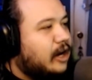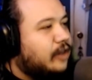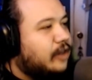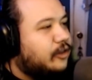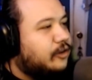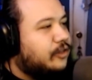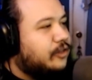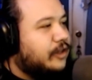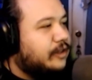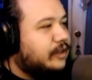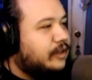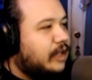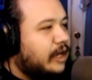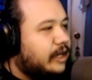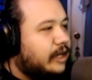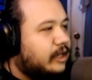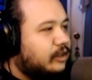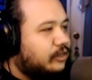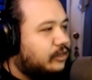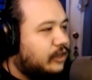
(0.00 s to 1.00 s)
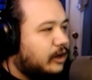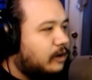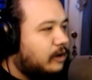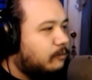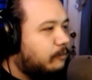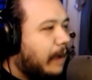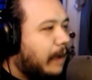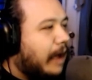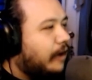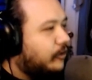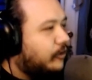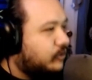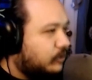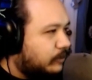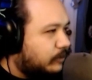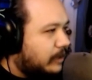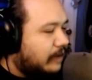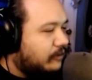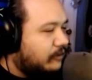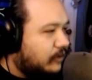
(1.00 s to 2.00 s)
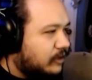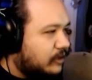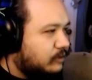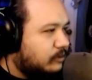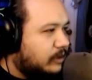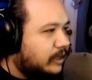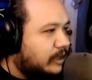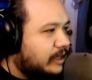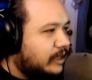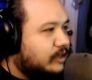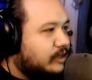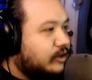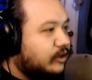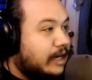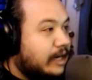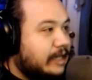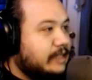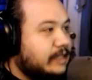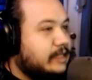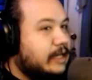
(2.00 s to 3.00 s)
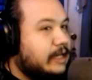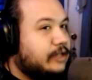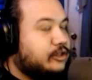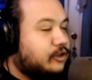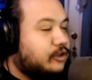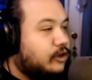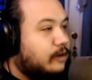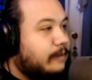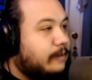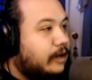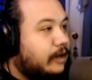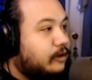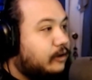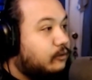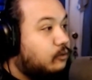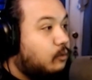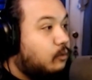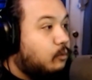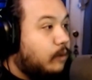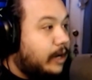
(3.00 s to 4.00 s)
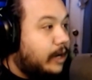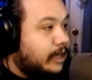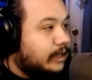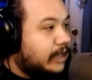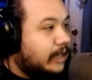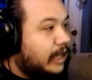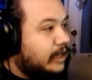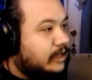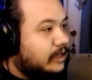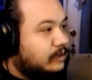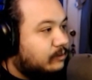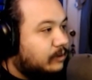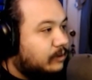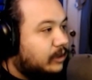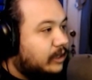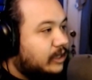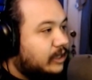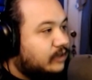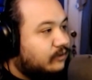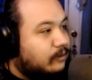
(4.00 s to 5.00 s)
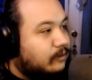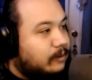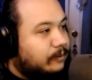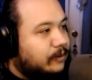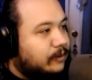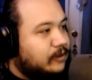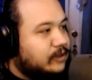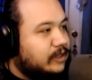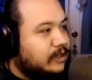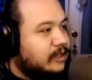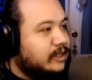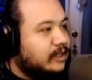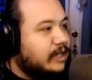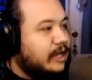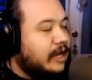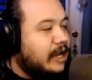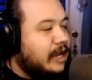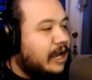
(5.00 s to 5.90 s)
other than like their bowels or whatever is released, there is a certain amount of weight that is released from a person,